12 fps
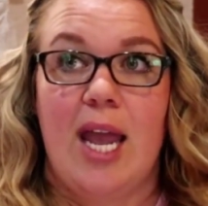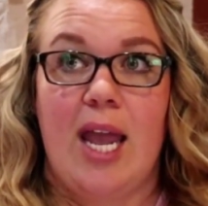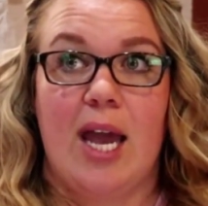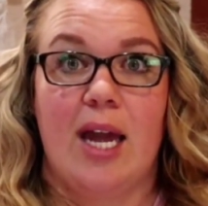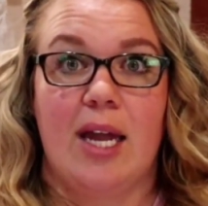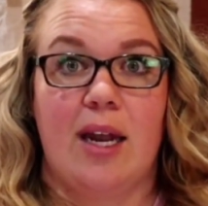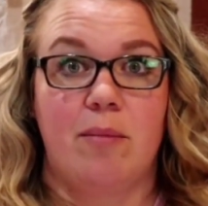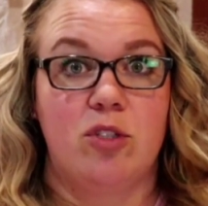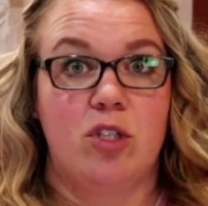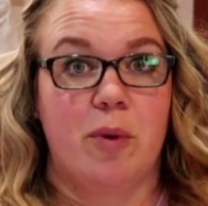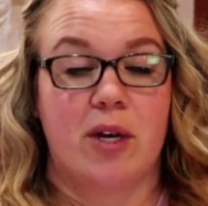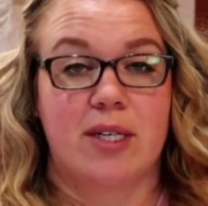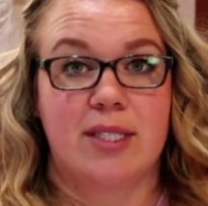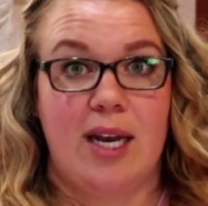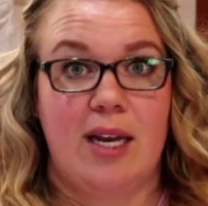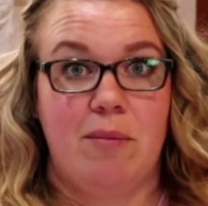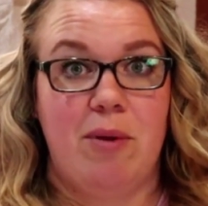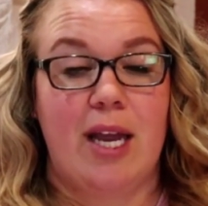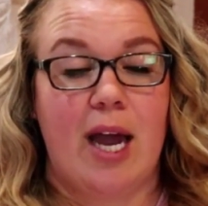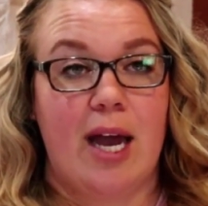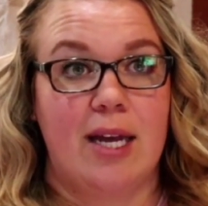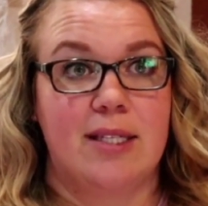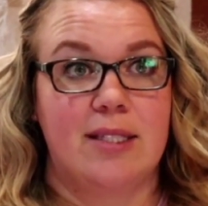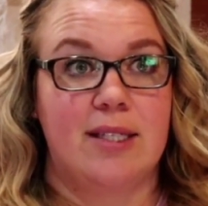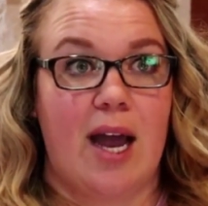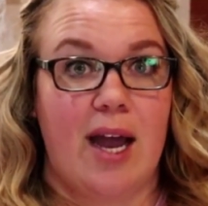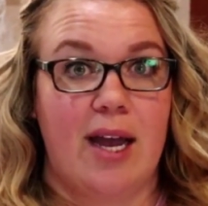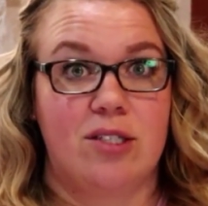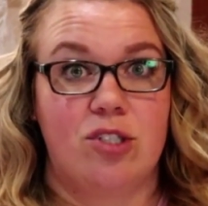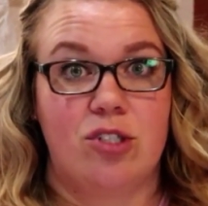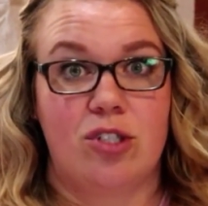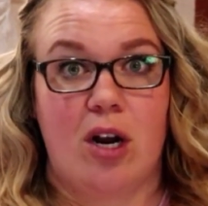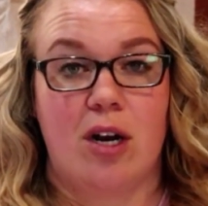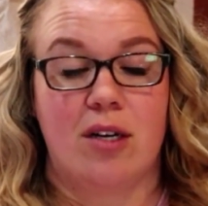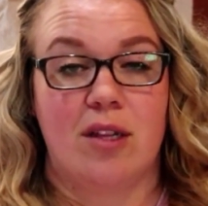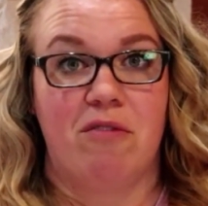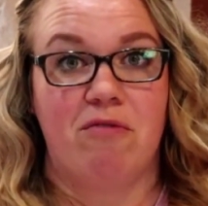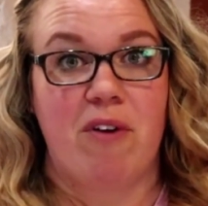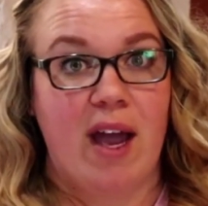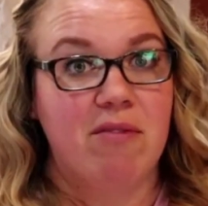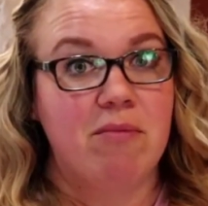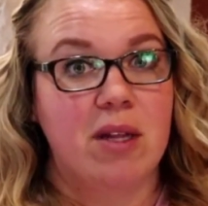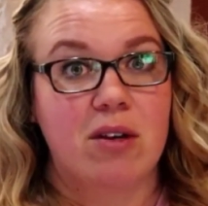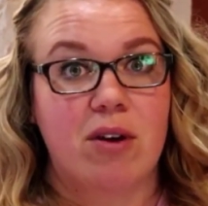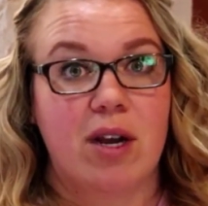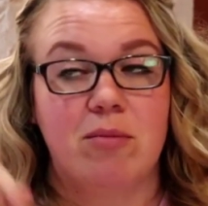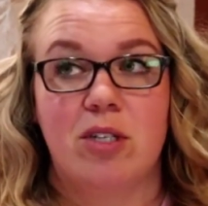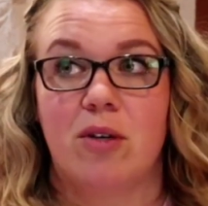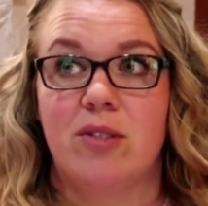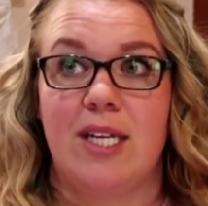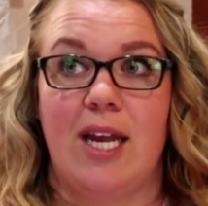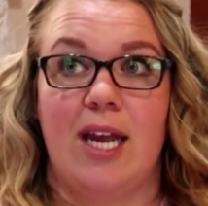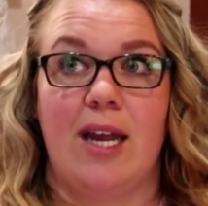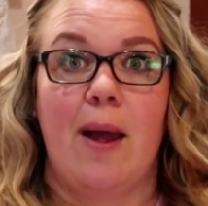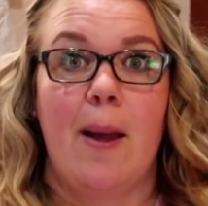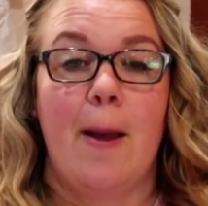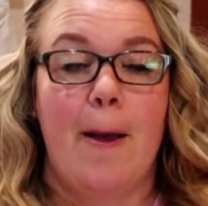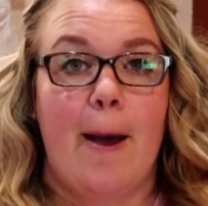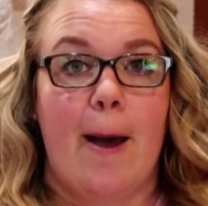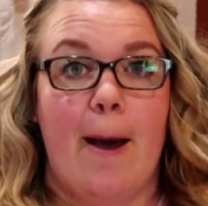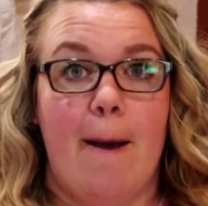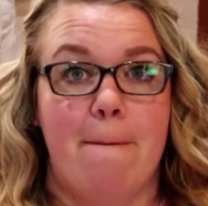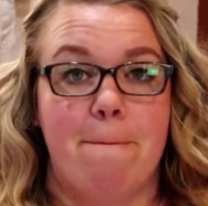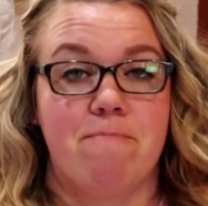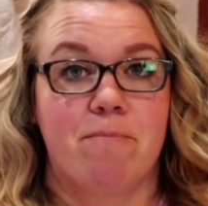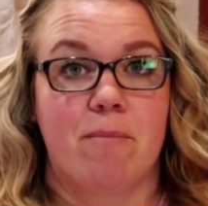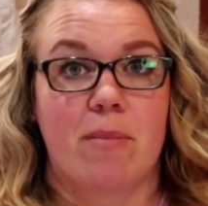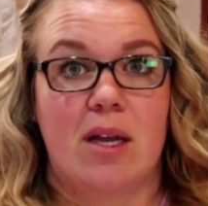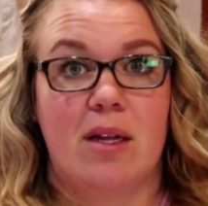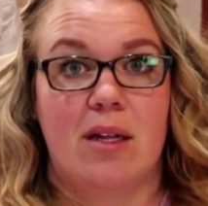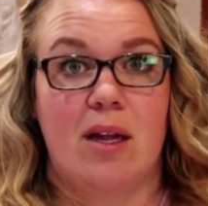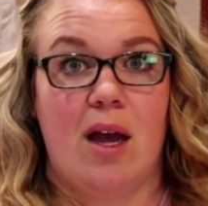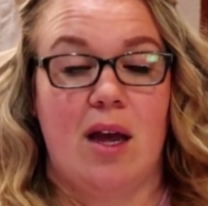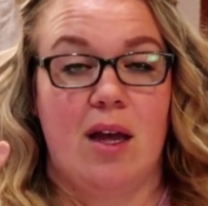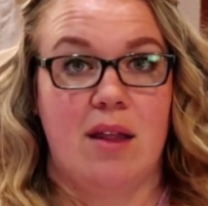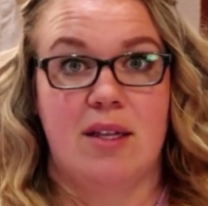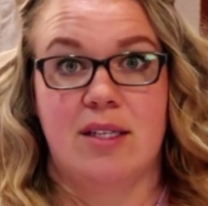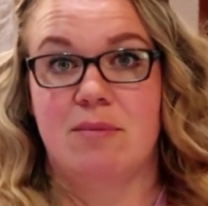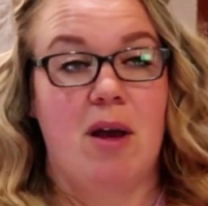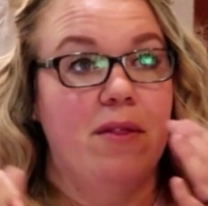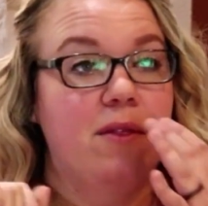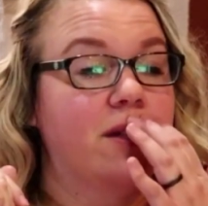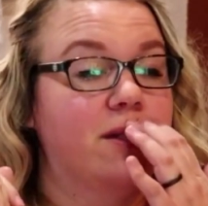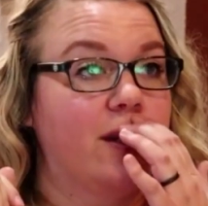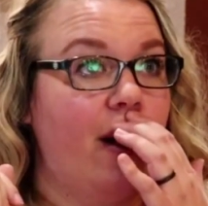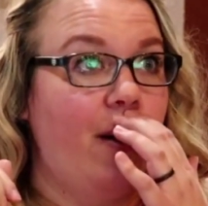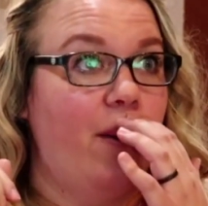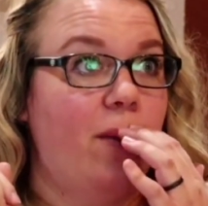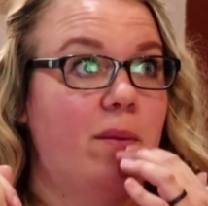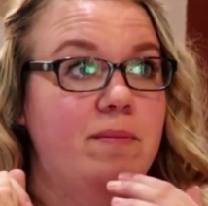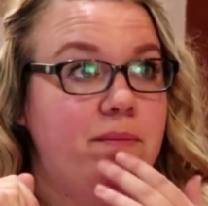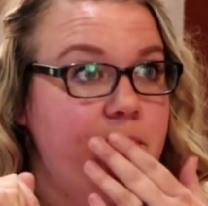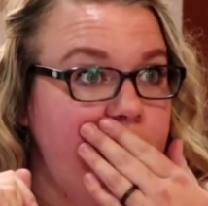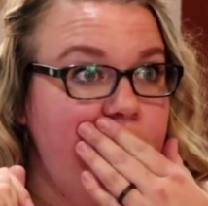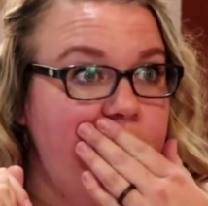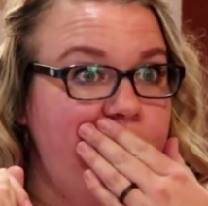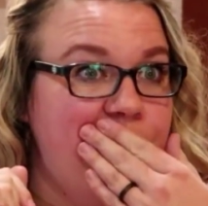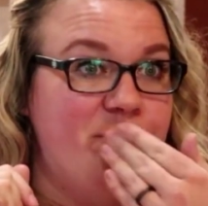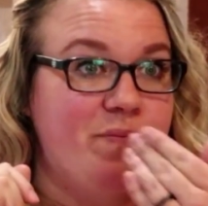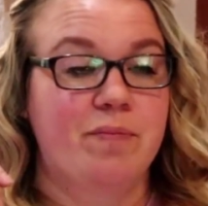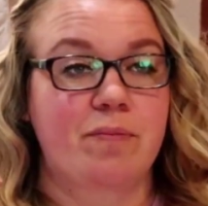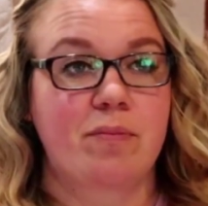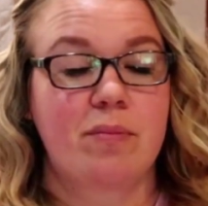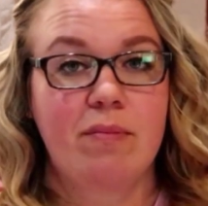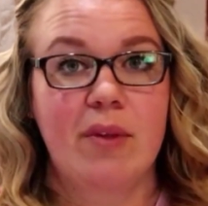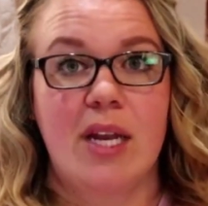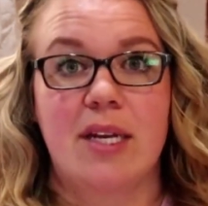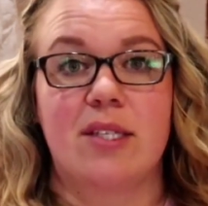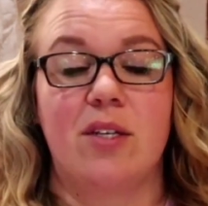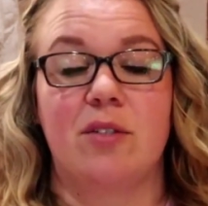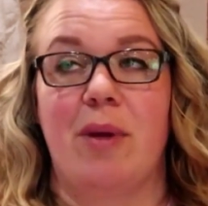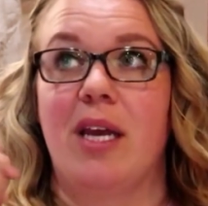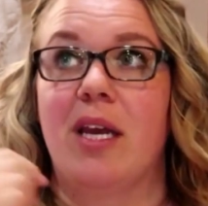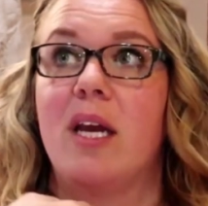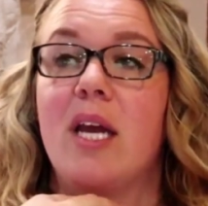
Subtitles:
And I'm super excited because I start the 5 milligram dosing this month. So, excuse me.